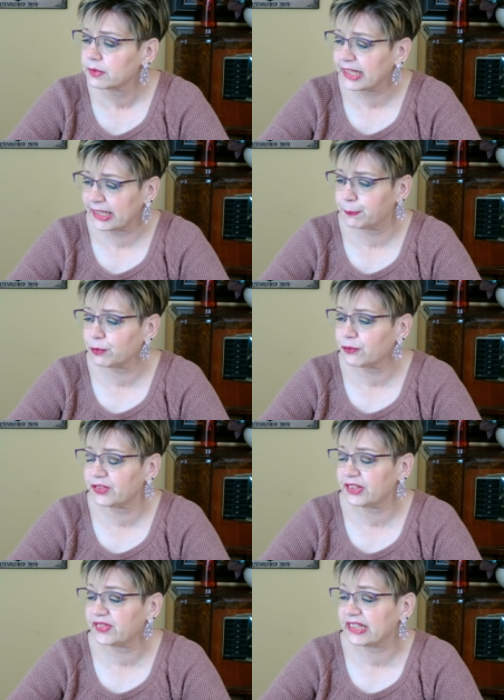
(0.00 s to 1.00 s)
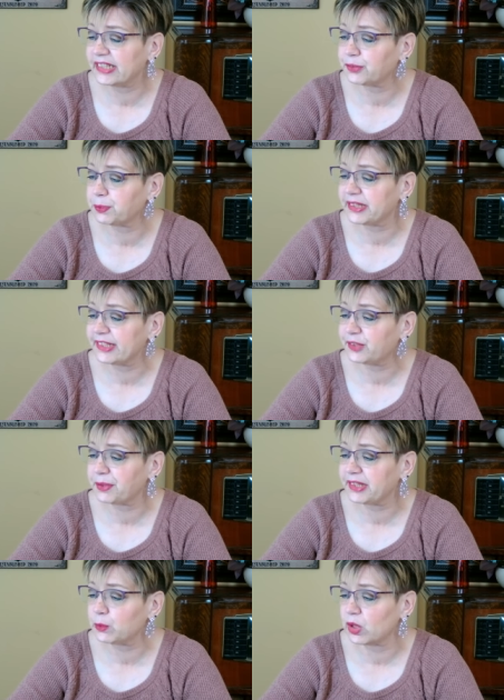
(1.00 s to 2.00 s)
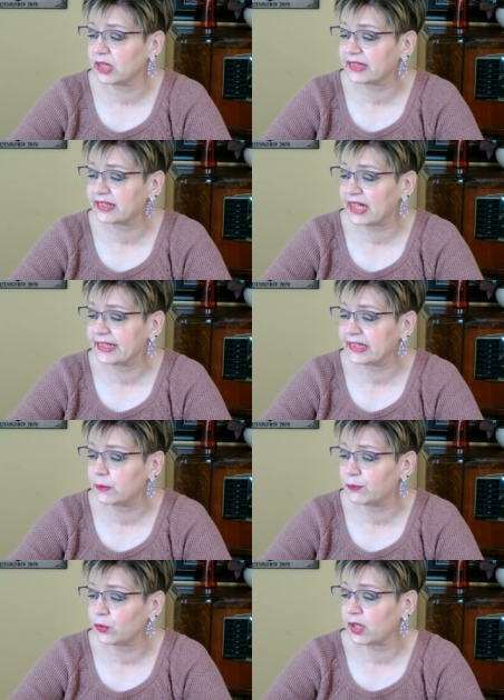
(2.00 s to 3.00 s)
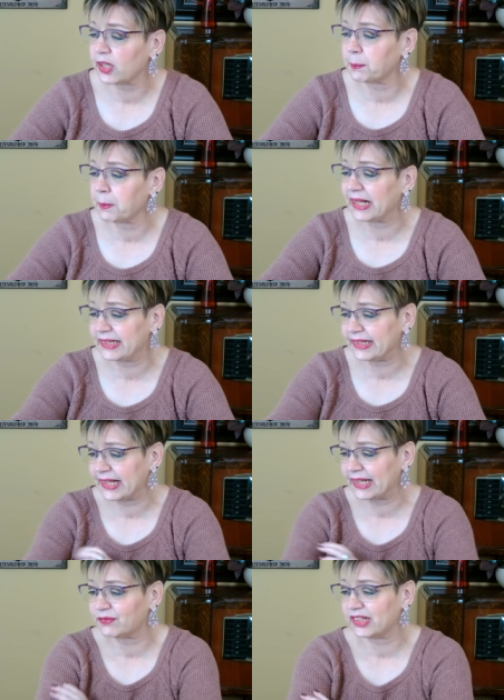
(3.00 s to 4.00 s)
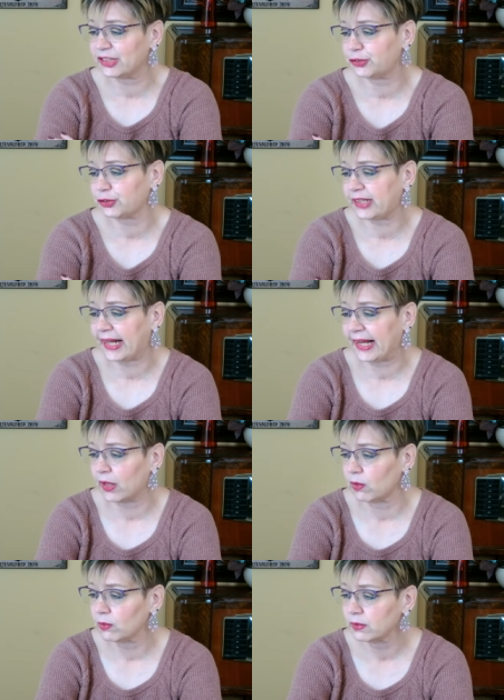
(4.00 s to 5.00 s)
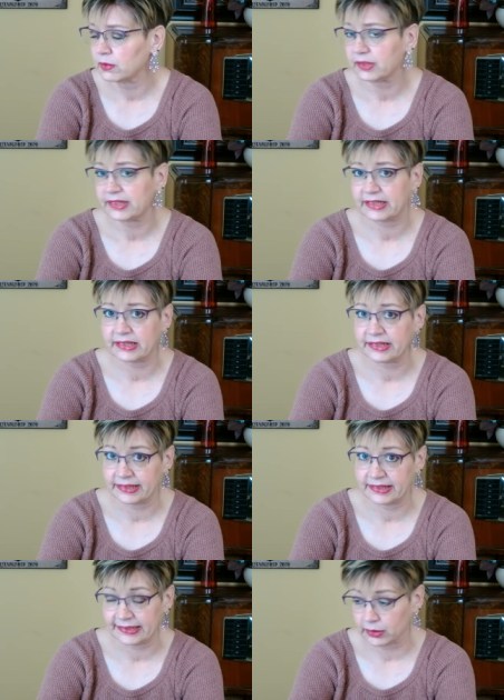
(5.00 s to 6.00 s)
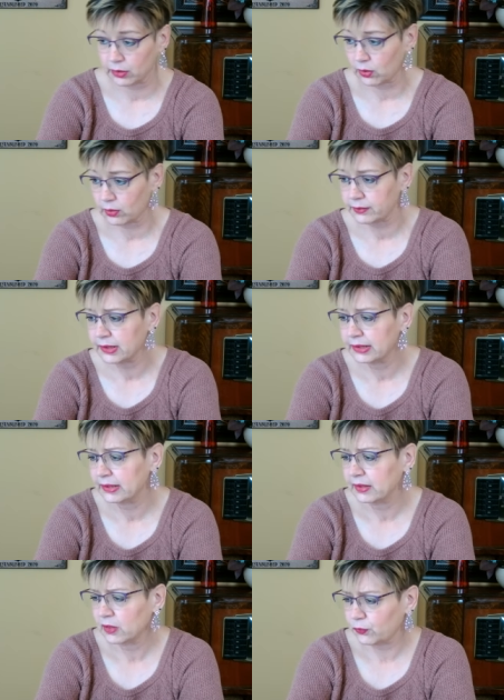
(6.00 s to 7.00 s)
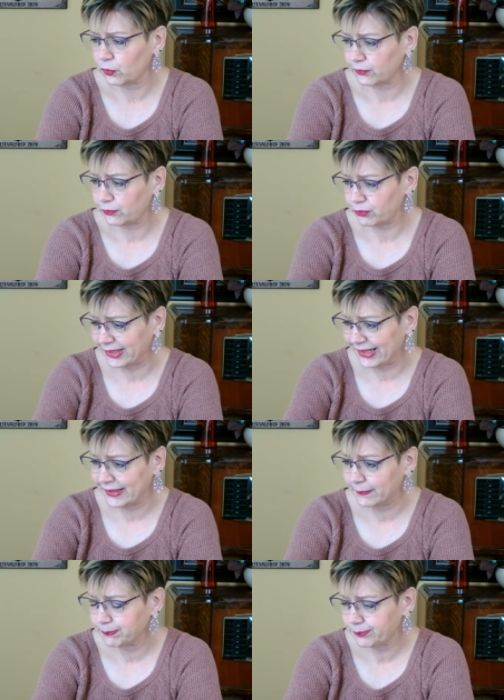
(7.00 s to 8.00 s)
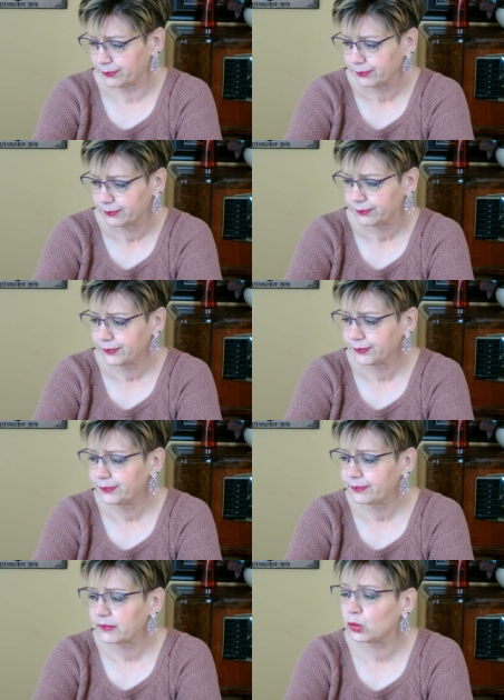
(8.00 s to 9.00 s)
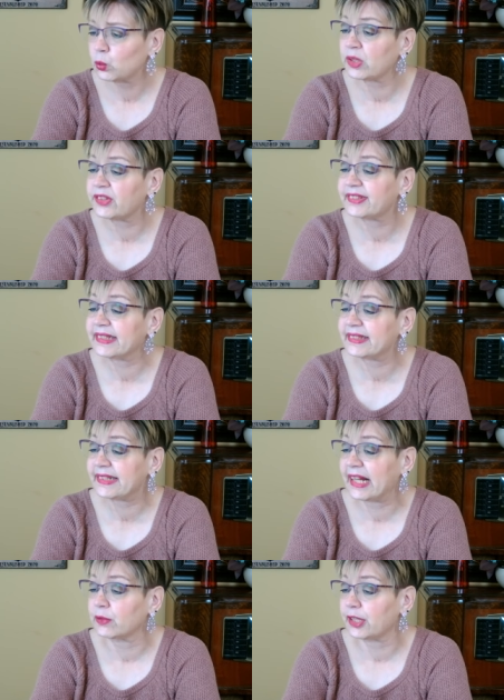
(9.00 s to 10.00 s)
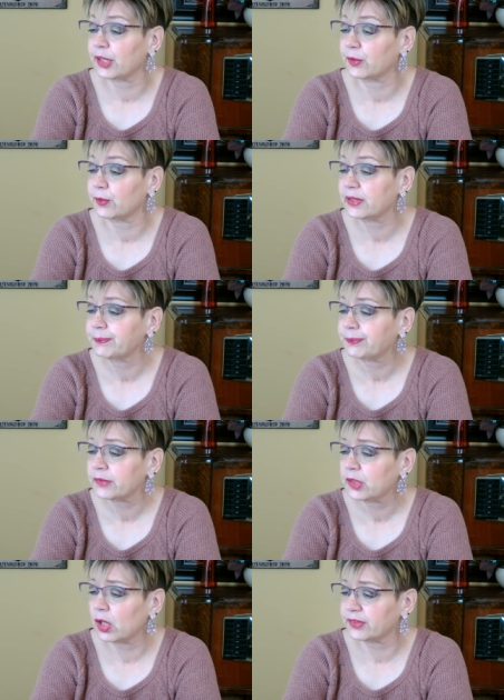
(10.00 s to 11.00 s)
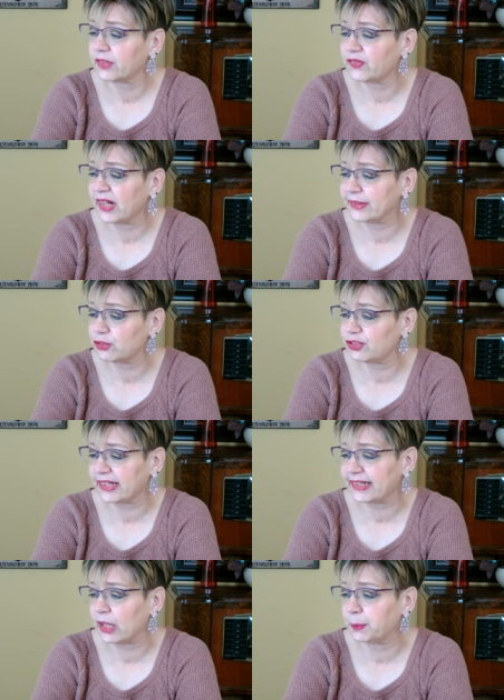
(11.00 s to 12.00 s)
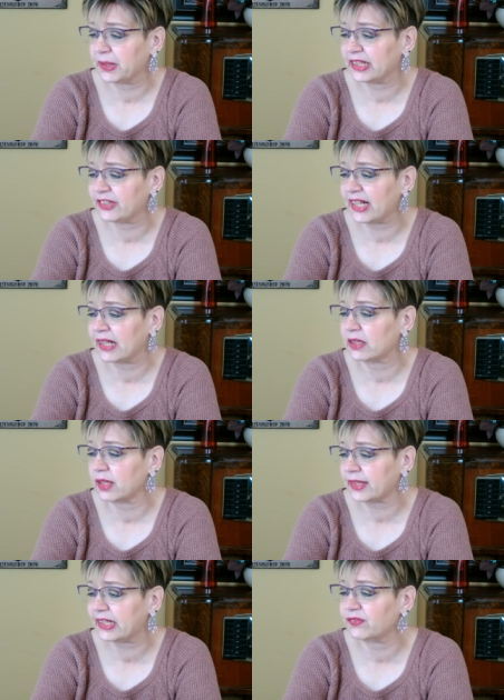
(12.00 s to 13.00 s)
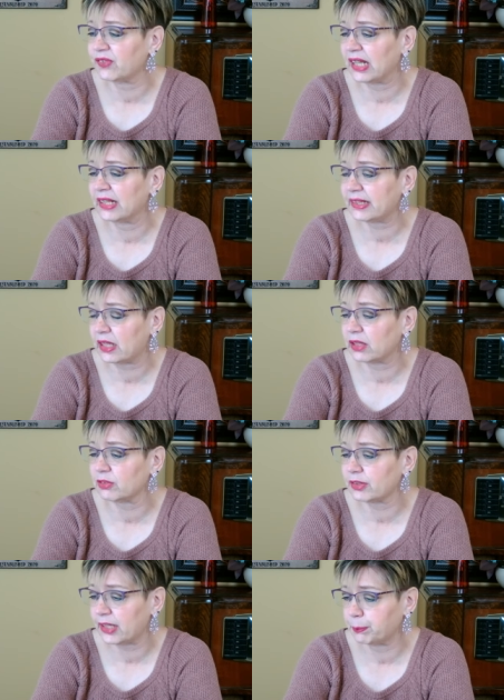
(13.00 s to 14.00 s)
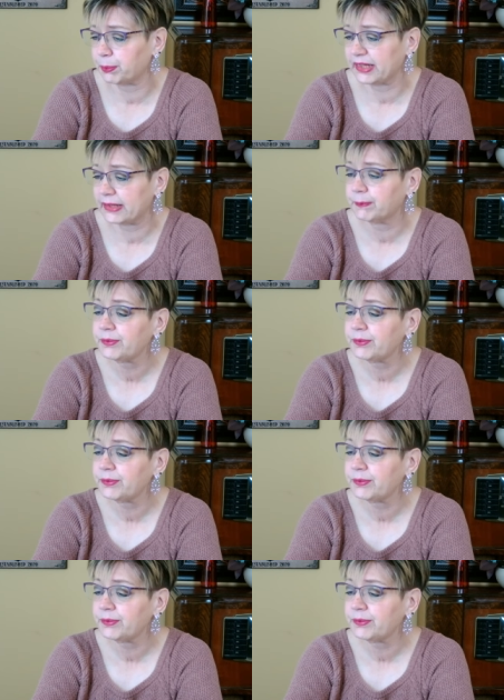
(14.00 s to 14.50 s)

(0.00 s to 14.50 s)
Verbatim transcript: April 15, 2021, sign up for our Mighty Adventure Cow knit along for free with discount code on the final checkout page at Lucky Violet Color Company.